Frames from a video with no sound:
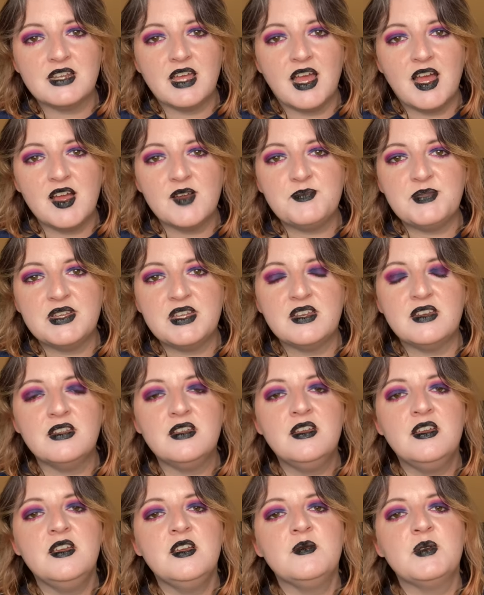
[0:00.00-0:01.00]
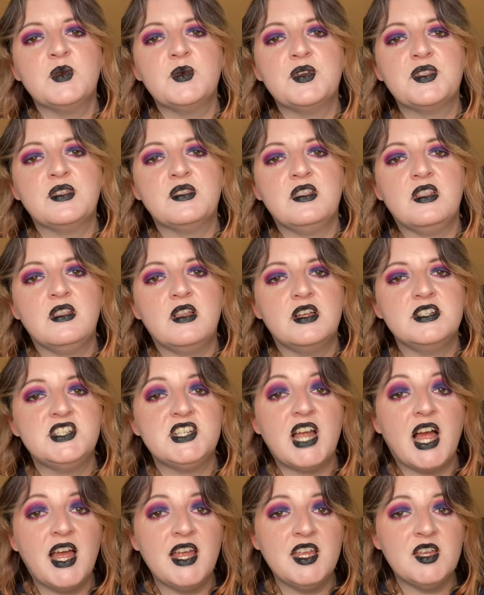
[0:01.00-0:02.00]
happen. But with a
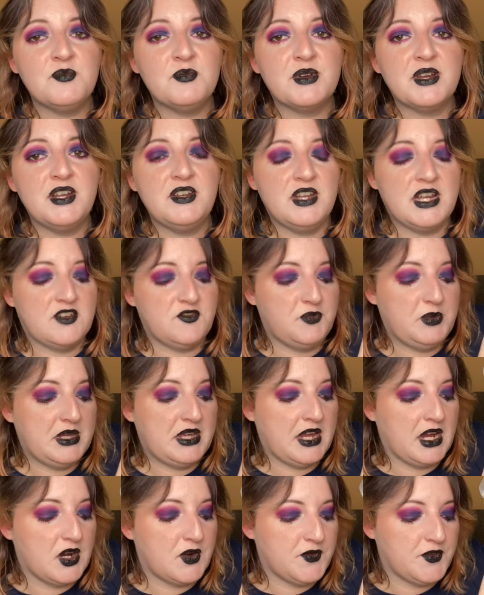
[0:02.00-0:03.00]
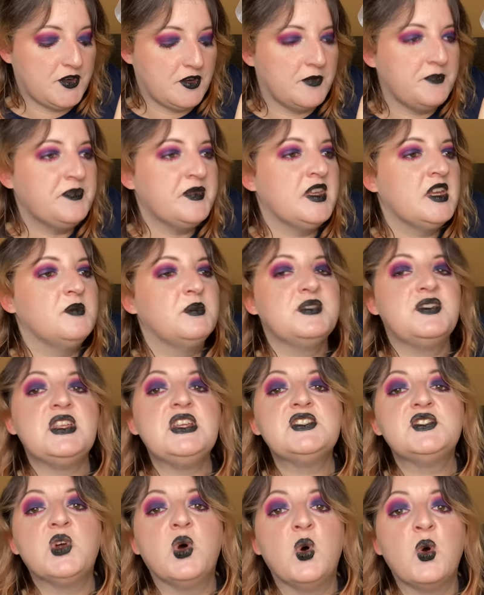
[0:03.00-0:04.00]
giant breed, you have to be careful. But
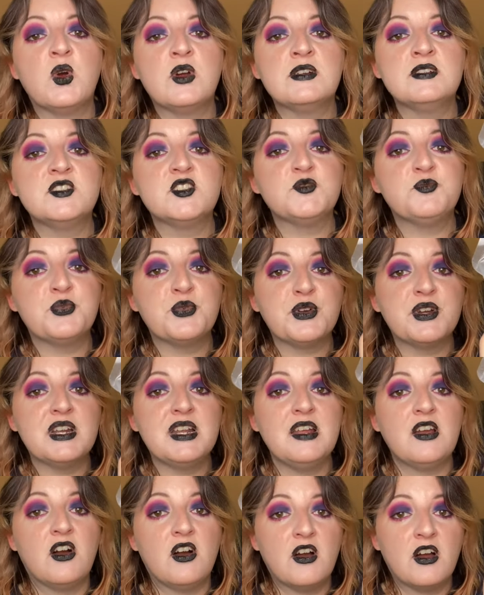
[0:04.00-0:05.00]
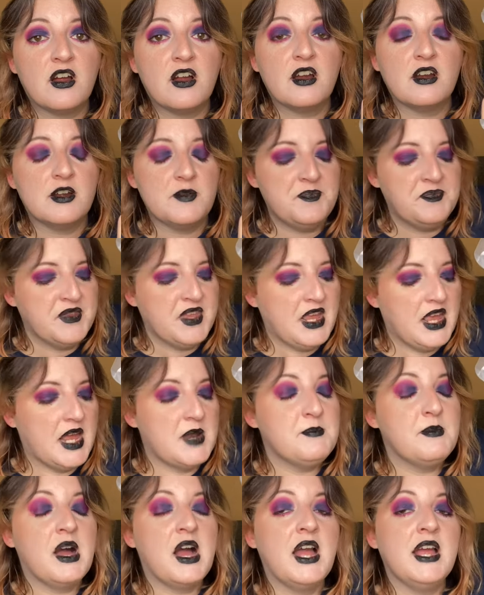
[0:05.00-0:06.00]
these horns are pretty hard.
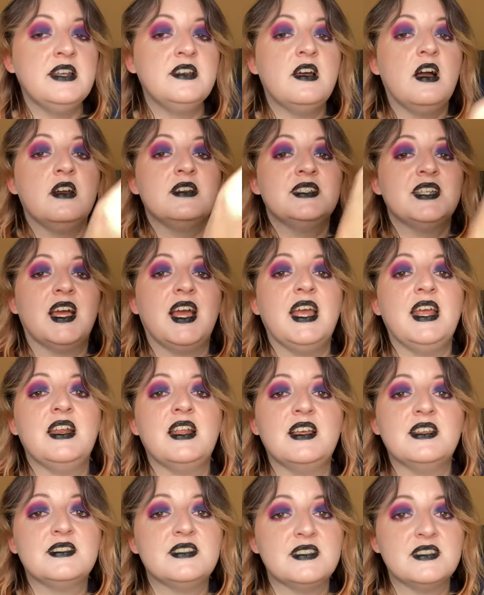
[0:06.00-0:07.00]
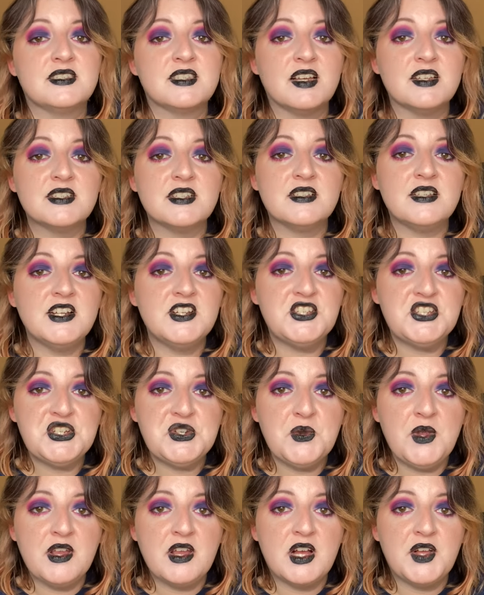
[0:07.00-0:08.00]
And my dog Titus doesn't like
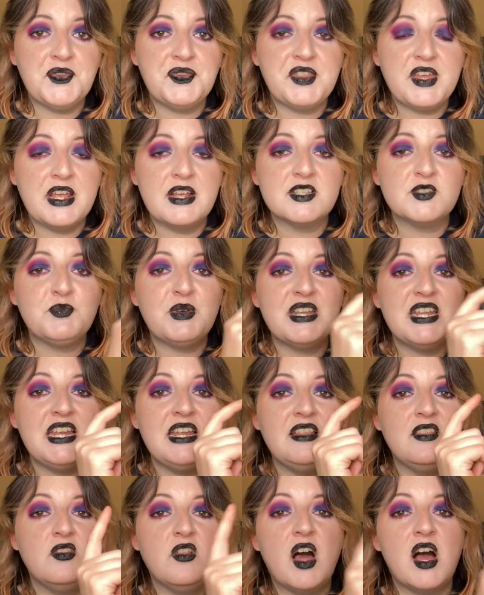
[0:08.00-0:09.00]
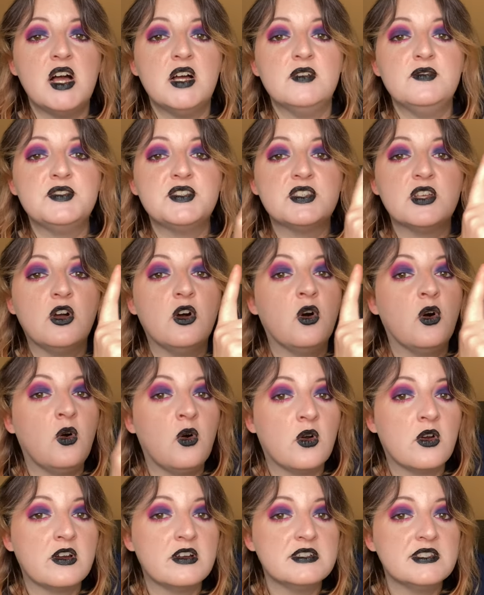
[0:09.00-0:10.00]
chewing on things, but he loves
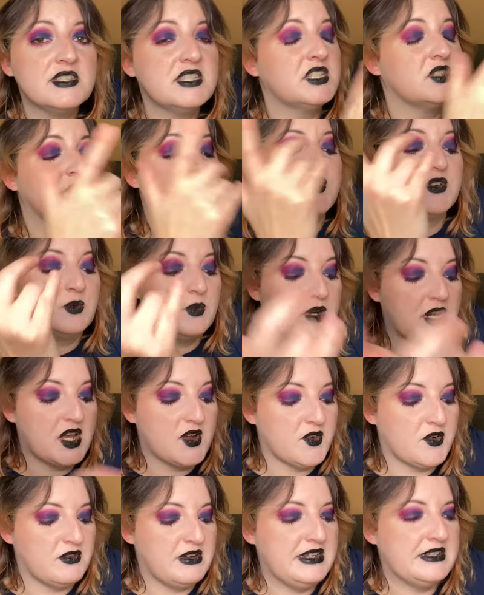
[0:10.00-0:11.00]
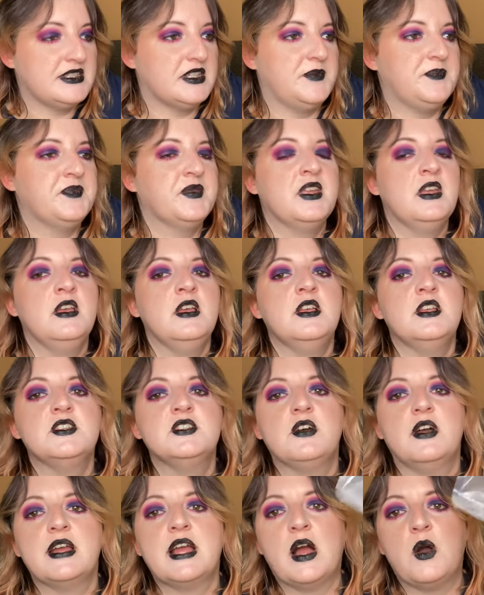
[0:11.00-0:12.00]
horns for whatever reason.
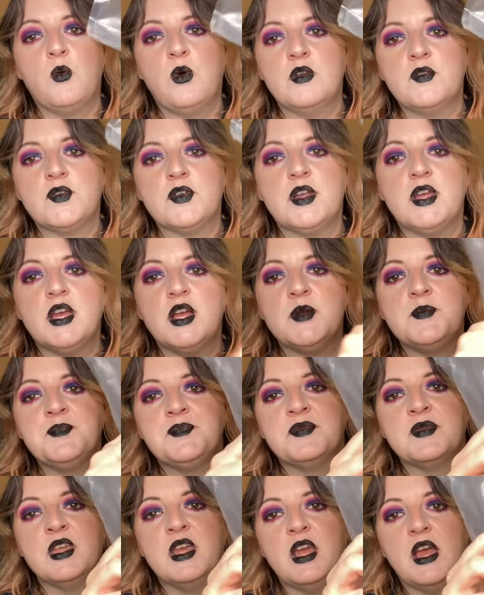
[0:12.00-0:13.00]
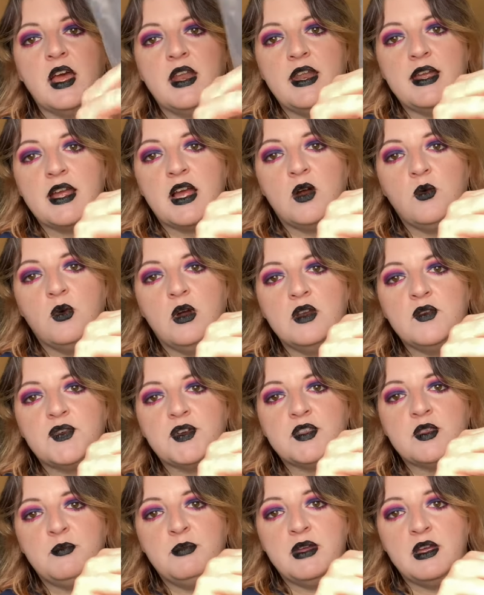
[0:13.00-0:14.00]
So I got one for him, and I got one
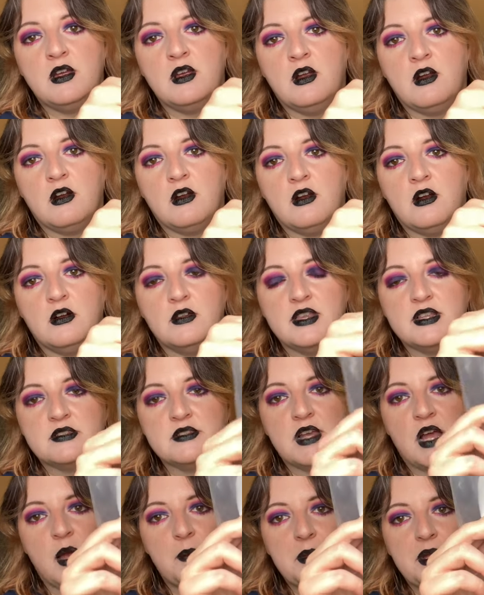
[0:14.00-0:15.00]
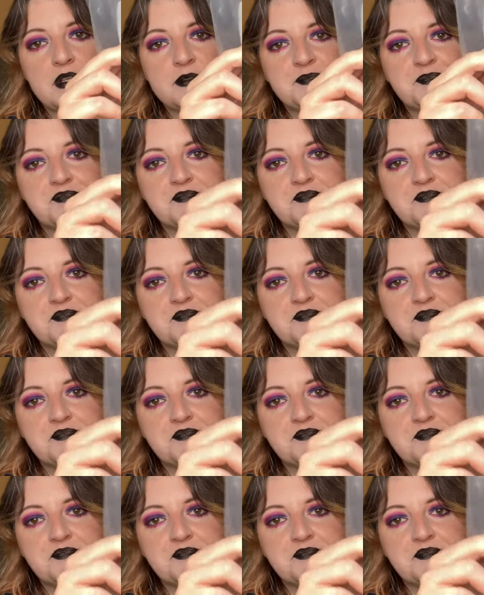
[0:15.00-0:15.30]
for the big girl that's coming.